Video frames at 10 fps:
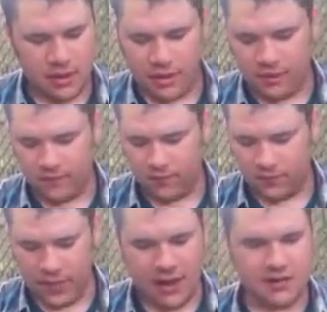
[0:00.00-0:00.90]
um,
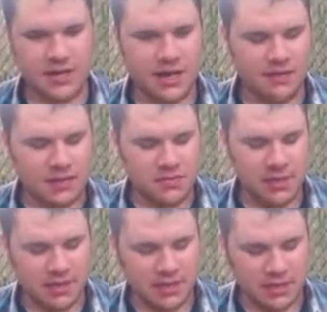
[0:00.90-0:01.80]
I was kind of
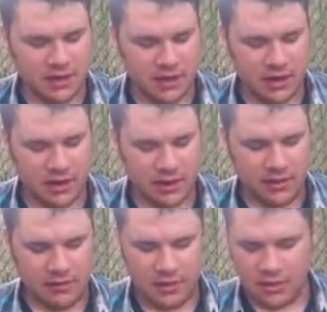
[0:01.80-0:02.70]
expecting a
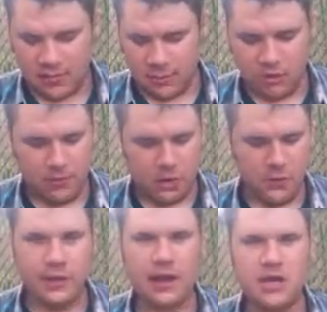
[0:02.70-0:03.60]
uh, more
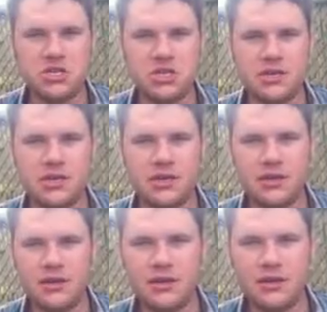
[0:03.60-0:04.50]
peel ply
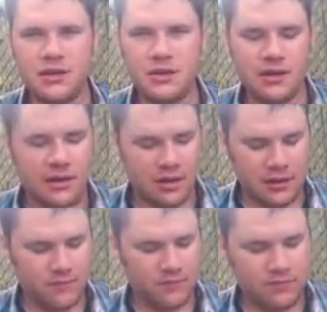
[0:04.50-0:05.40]
G10.
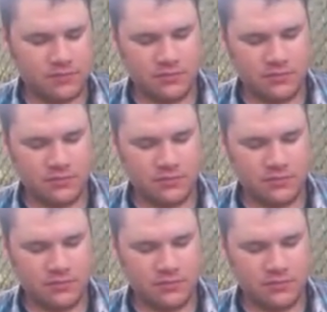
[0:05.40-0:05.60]
Um,